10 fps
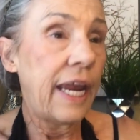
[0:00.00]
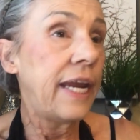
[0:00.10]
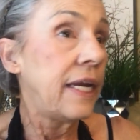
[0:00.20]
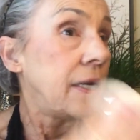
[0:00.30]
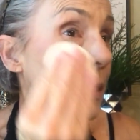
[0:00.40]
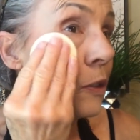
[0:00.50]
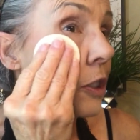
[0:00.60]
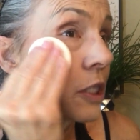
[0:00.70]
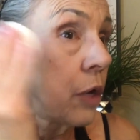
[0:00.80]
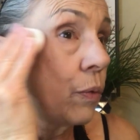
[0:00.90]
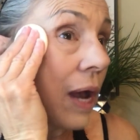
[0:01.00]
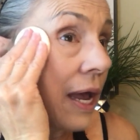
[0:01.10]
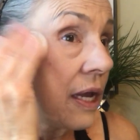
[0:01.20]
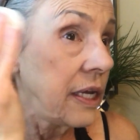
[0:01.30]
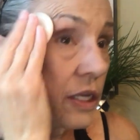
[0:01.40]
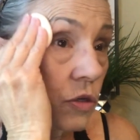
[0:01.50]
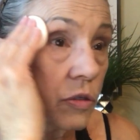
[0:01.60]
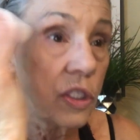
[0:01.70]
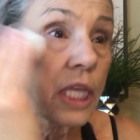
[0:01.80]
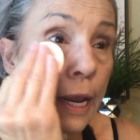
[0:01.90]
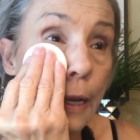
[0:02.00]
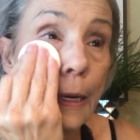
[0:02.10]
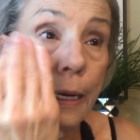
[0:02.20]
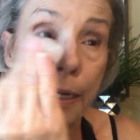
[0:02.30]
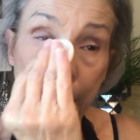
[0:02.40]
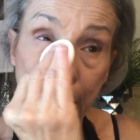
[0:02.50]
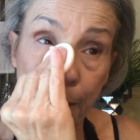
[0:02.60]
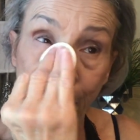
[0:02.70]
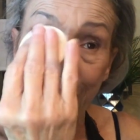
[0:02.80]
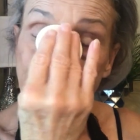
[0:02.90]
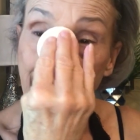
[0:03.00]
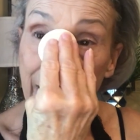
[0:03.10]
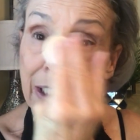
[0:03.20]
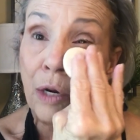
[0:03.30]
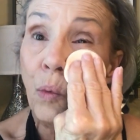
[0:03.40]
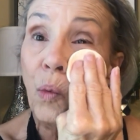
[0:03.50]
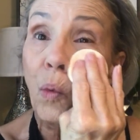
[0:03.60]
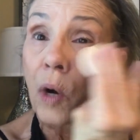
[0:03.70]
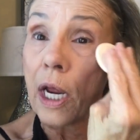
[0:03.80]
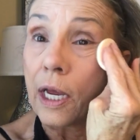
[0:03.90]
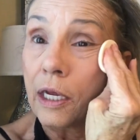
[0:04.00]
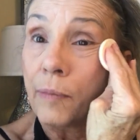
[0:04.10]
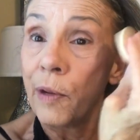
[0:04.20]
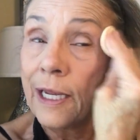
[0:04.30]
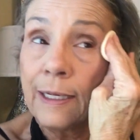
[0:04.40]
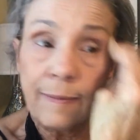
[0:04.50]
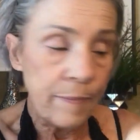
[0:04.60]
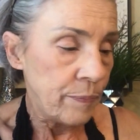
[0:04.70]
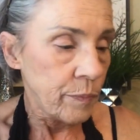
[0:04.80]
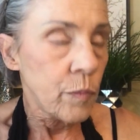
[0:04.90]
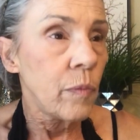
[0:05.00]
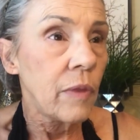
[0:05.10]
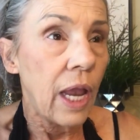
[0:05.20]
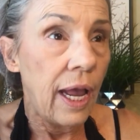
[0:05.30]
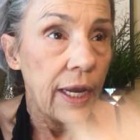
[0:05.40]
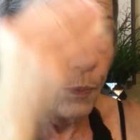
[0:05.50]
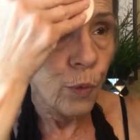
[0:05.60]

And so I use that, and I come in, I don't rub, I